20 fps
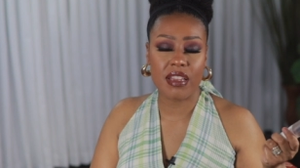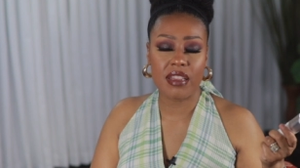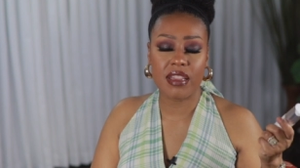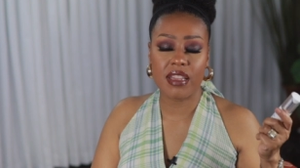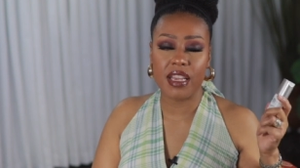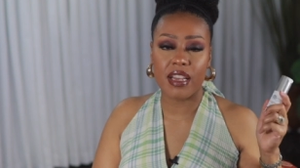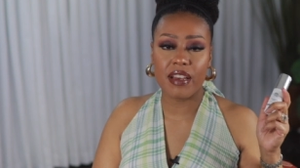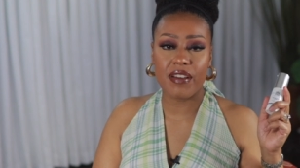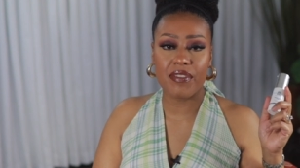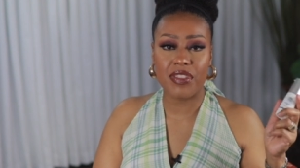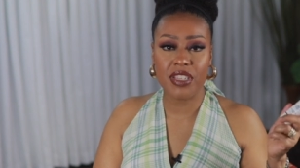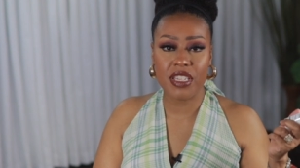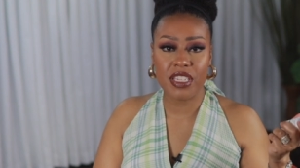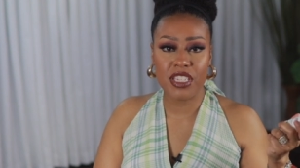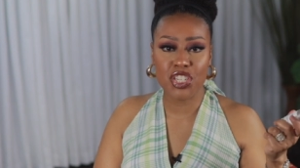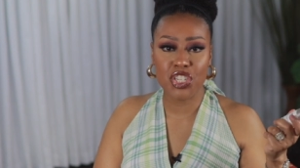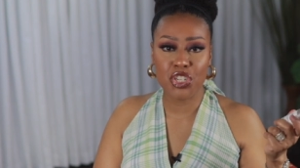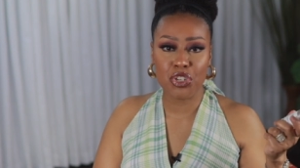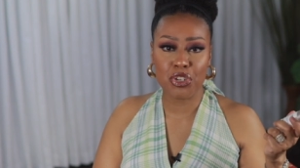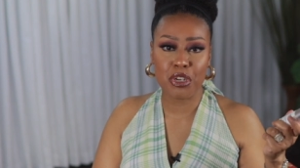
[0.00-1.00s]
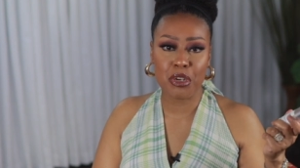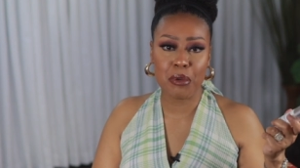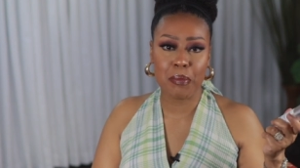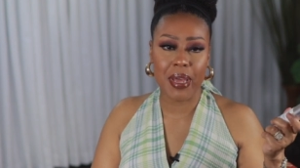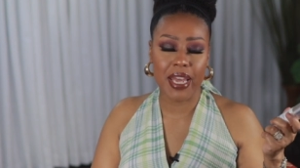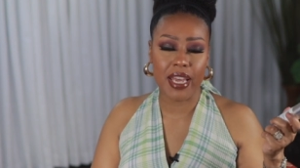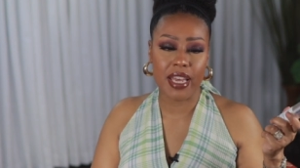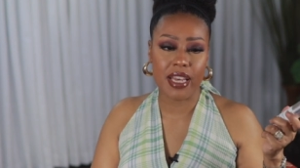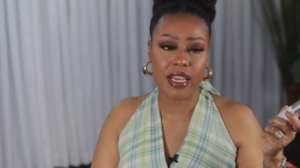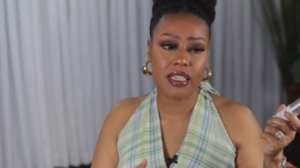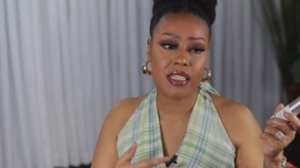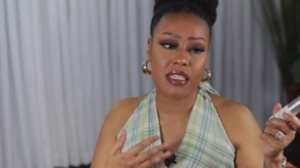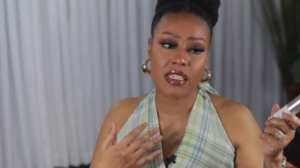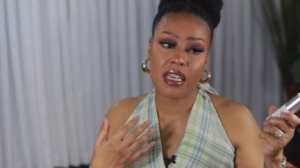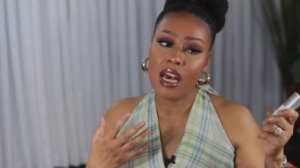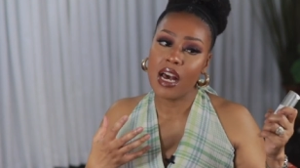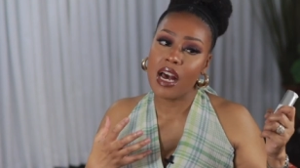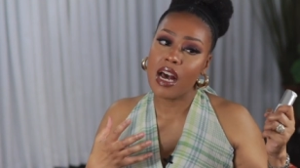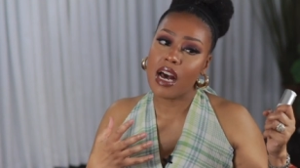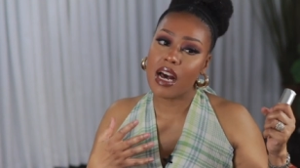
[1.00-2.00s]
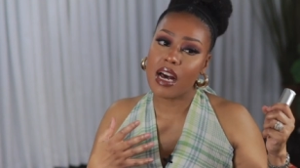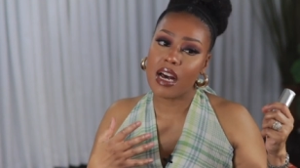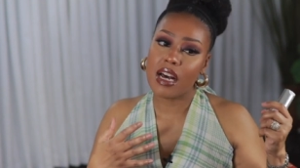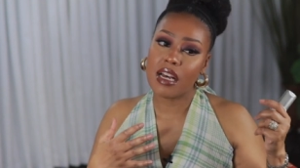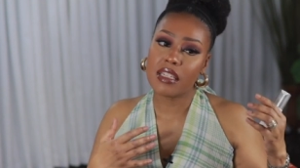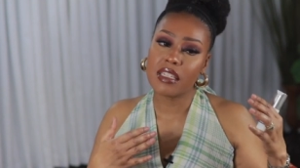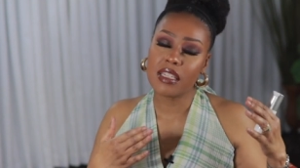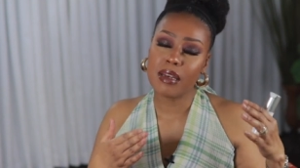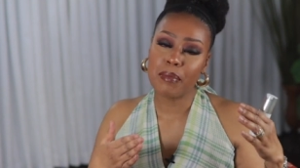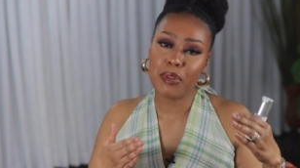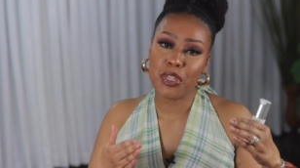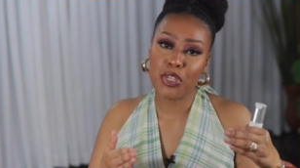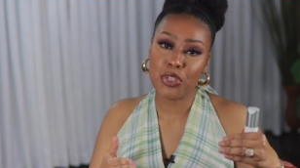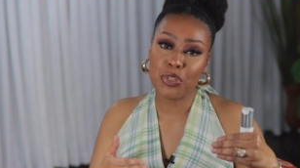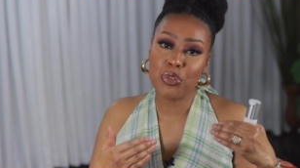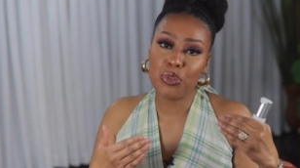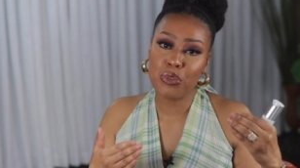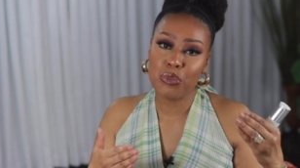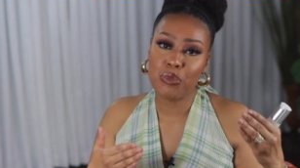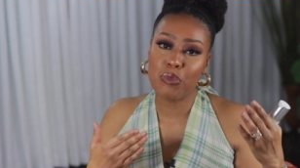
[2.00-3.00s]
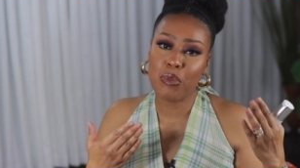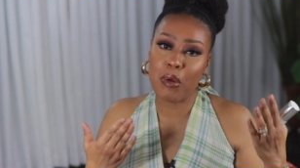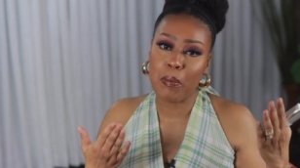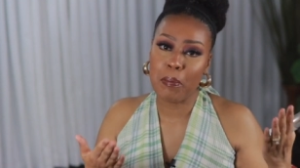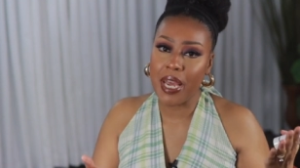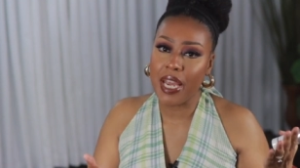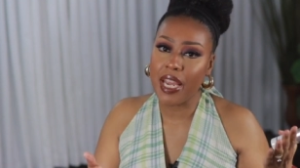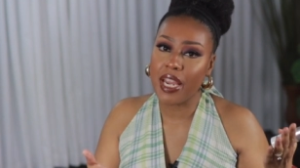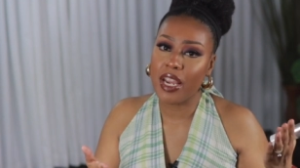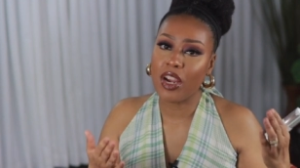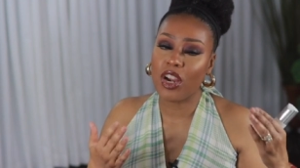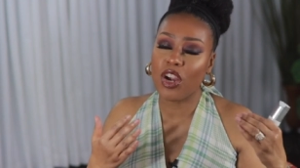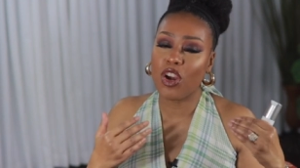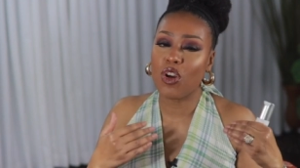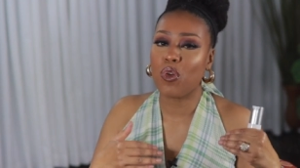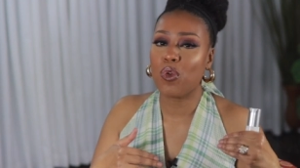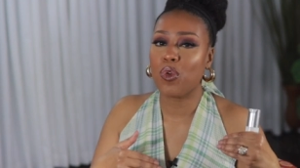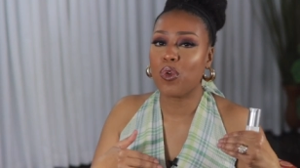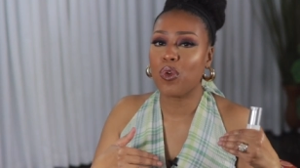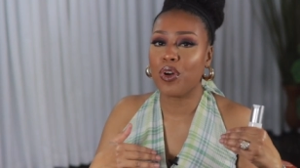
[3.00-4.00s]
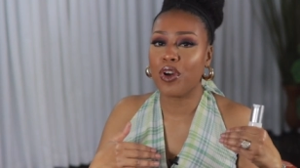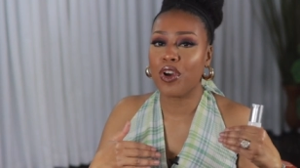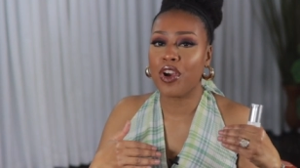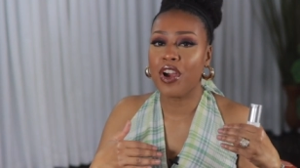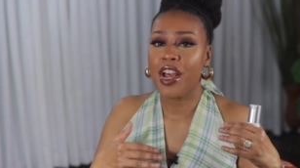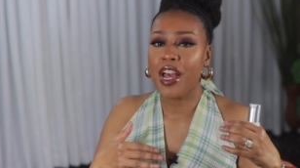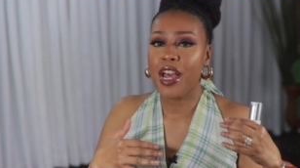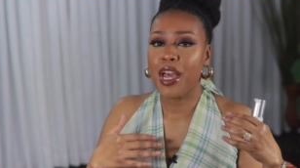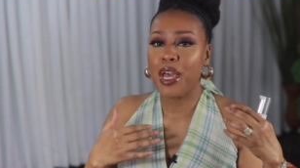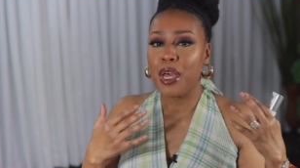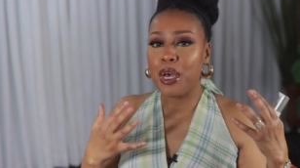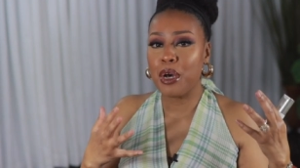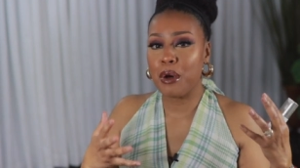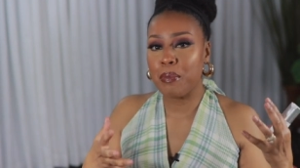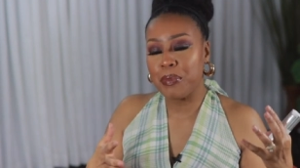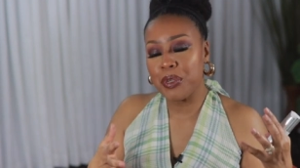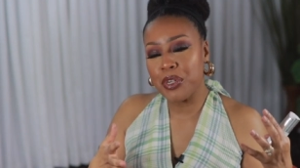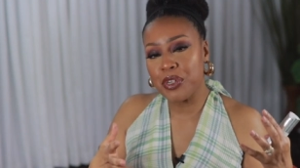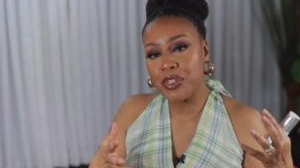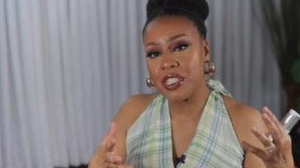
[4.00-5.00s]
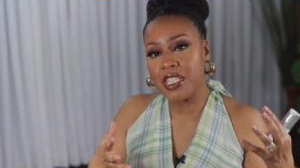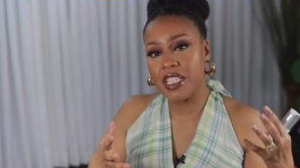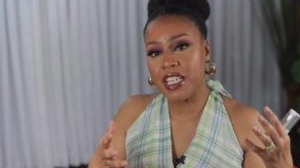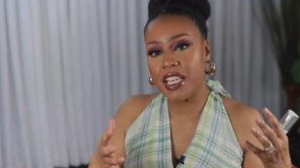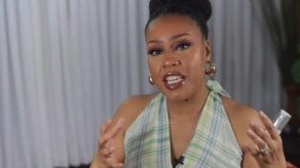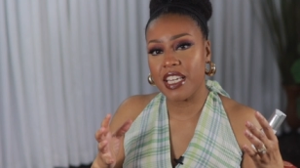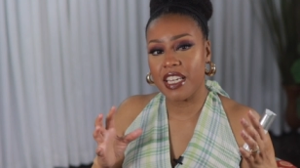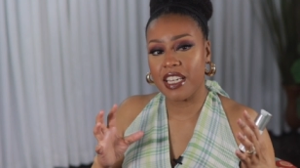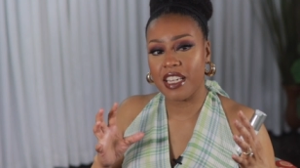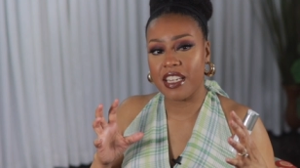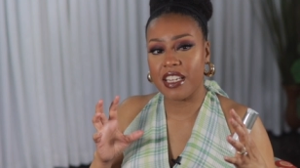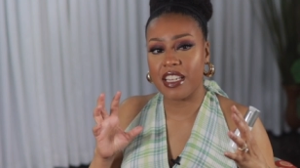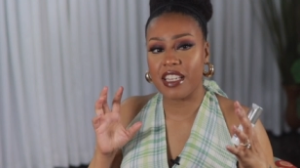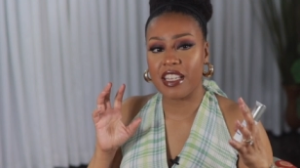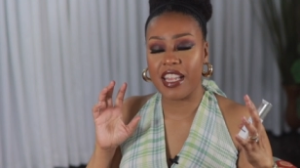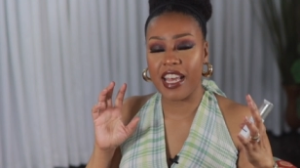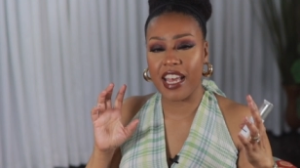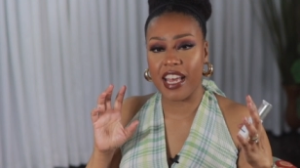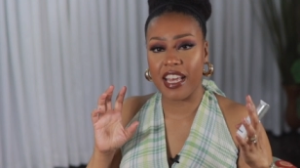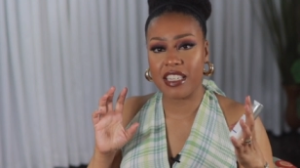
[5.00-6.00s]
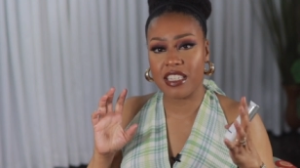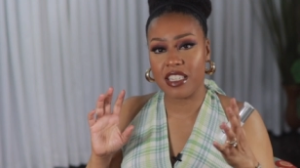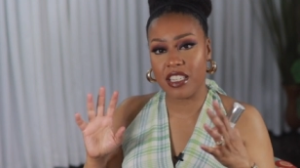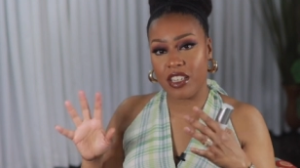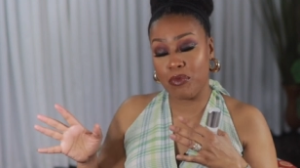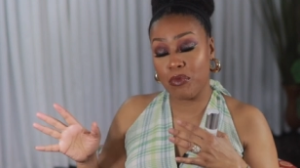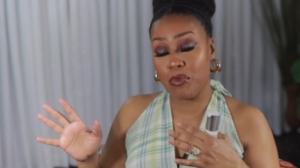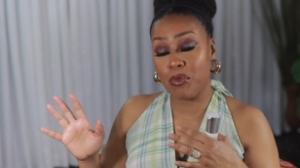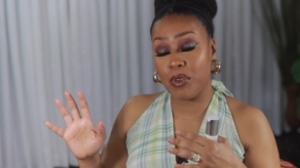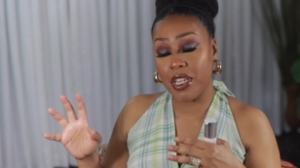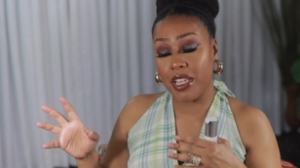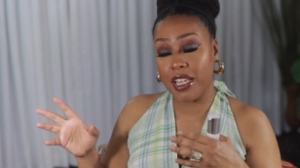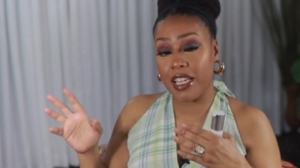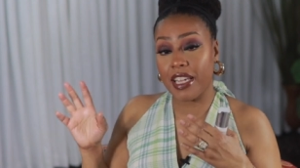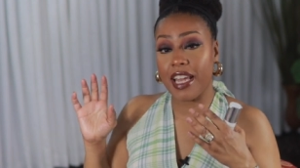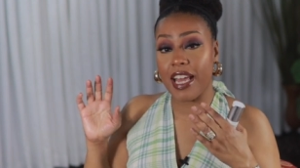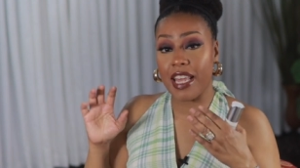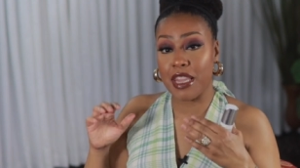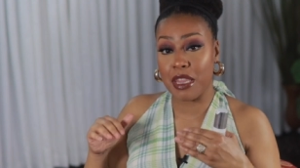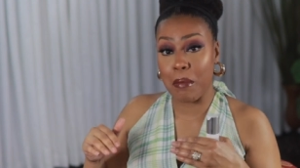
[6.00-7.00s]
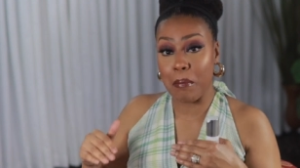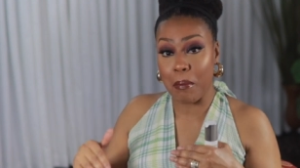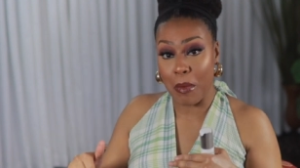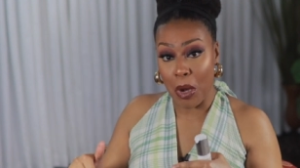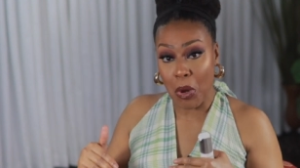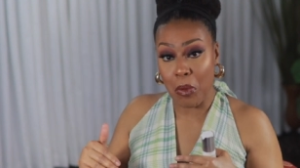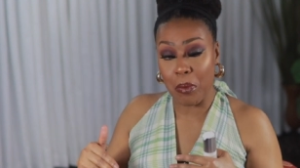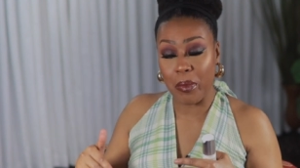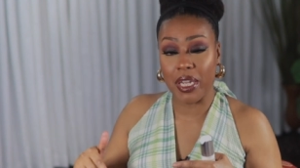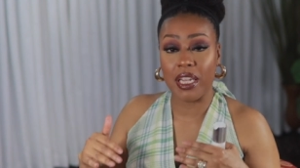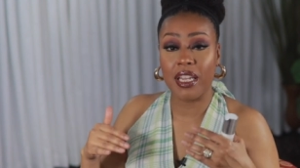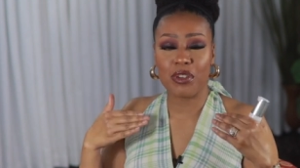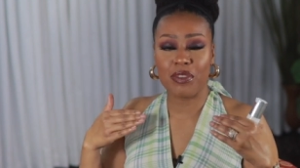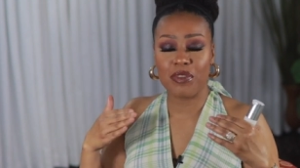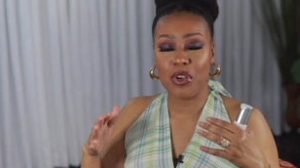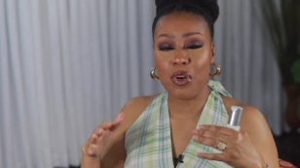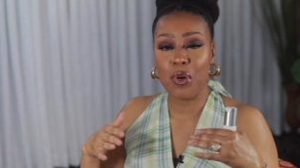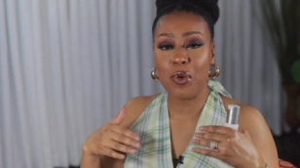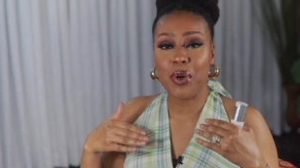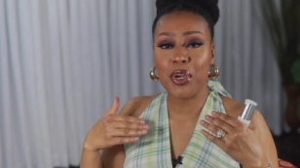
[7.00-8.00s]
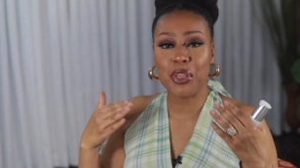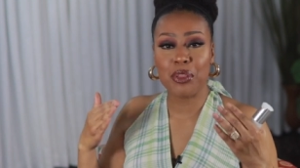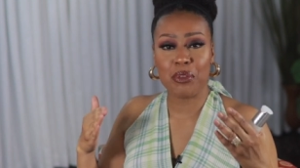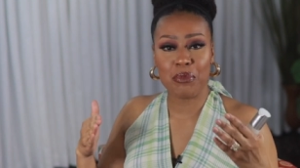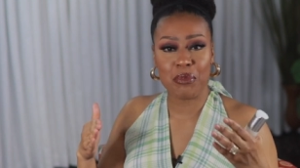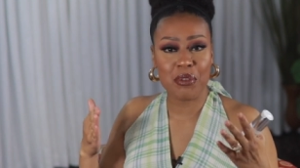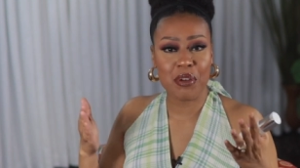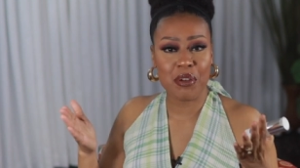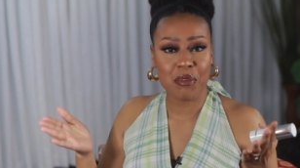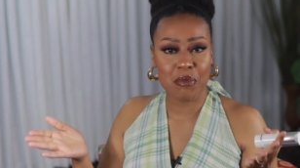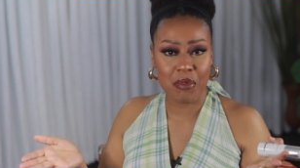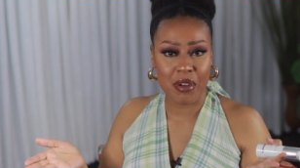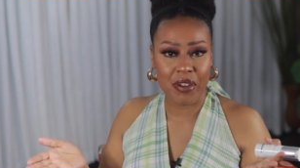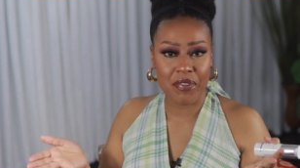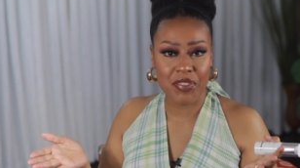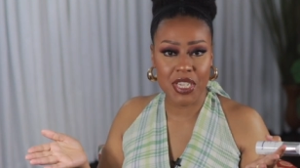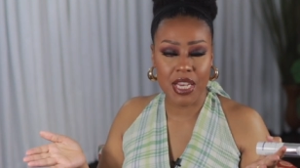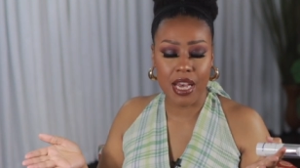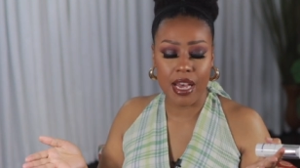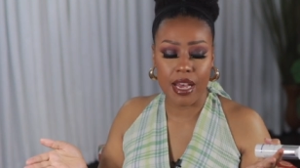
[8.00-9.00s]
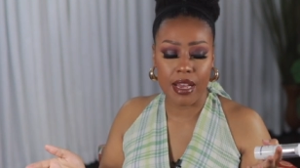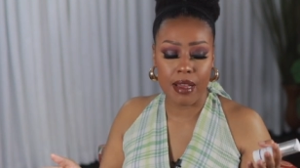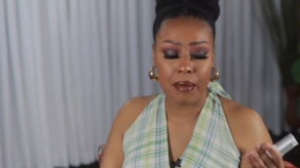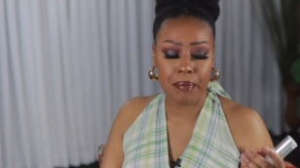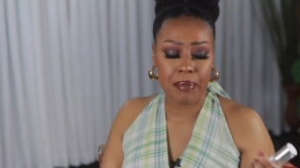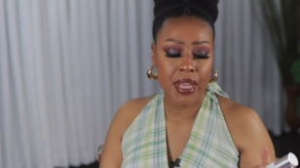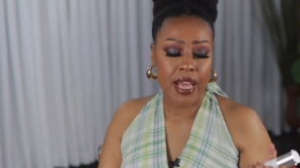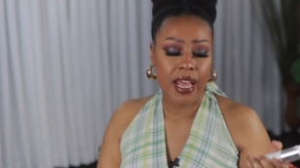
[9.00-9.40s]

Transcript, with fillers: think of this serum as uh, something to repair or help your skin that's really at the moment going through a rough time.